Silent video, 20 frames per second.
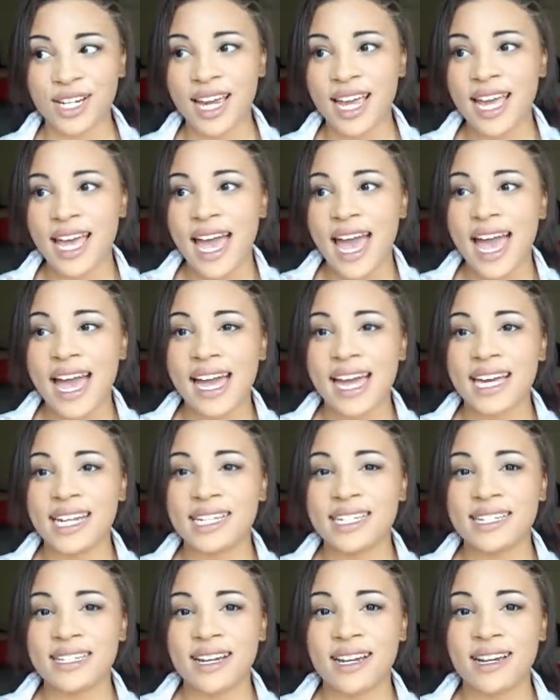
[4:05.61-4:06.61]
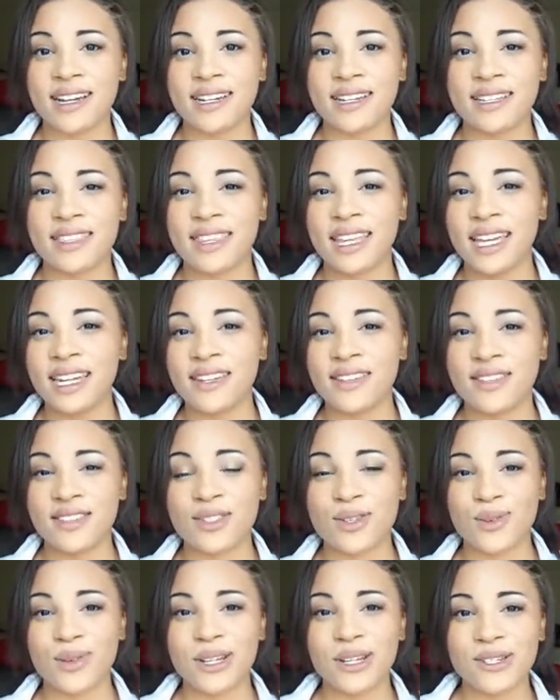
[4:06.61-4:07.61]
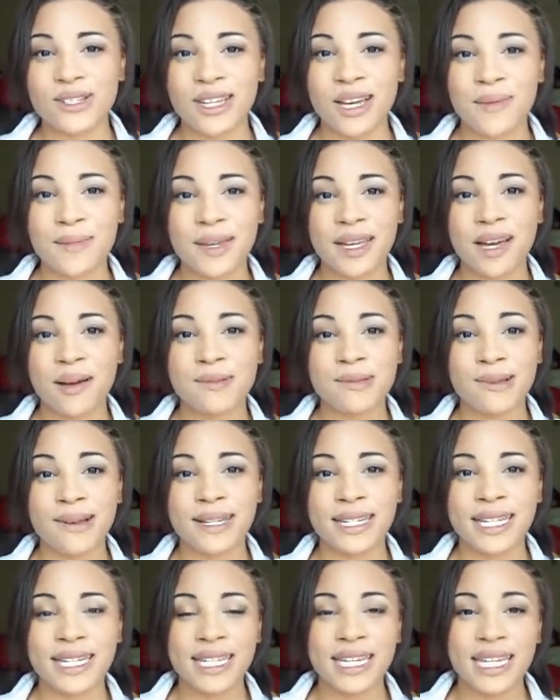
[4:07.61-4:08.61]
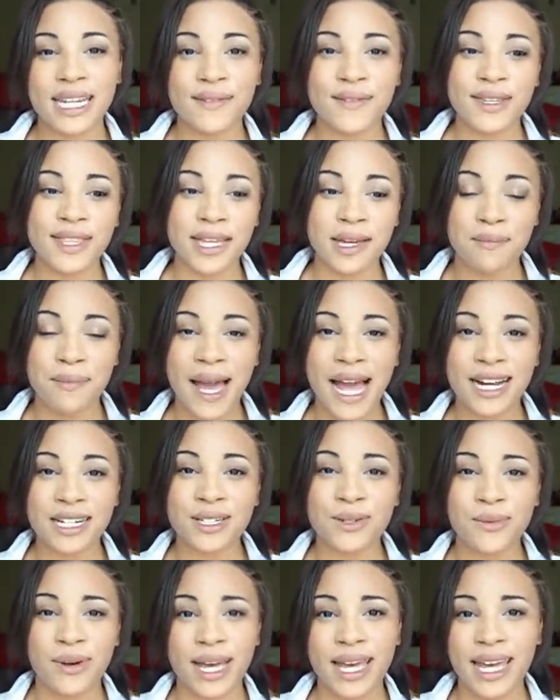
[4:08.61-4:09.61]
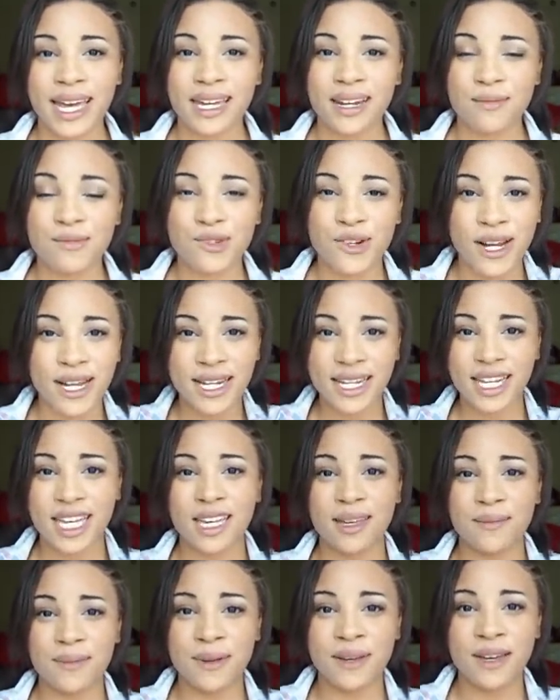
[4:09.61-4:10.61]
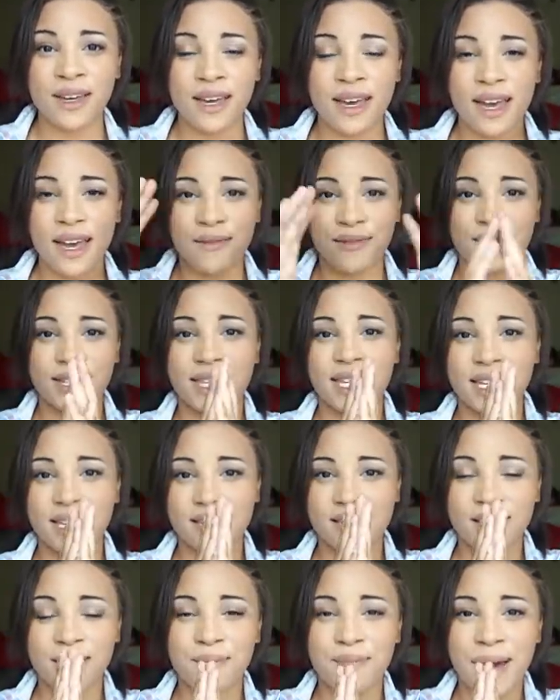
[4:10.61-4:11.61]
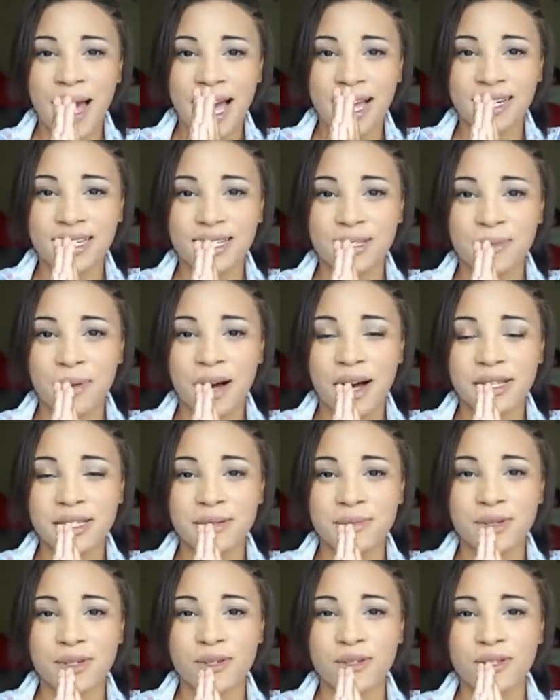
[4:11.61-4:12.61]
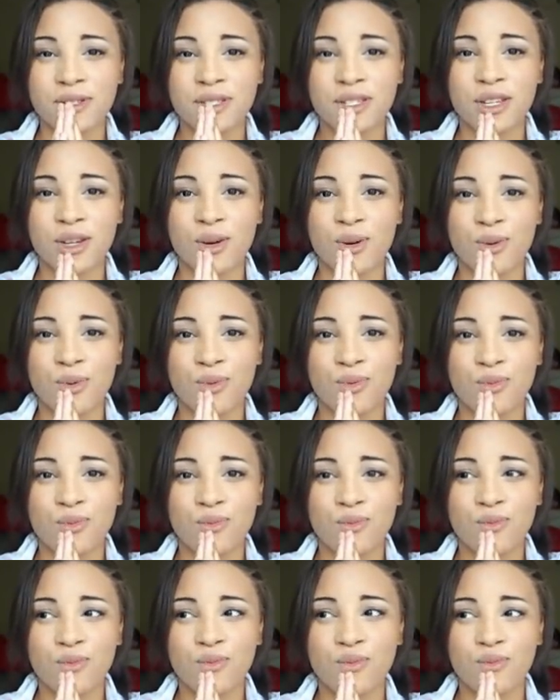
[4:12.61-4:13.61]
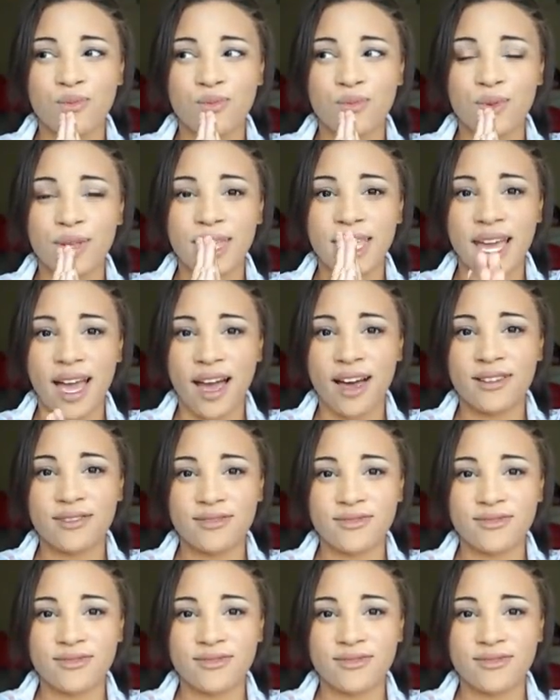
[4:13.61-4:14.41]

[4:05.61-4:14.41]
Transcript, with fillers: And uh, the end of the school year is coming up, so I need to get everything packed away, and I'm trying to keep everything as compact as possible. So, yeah.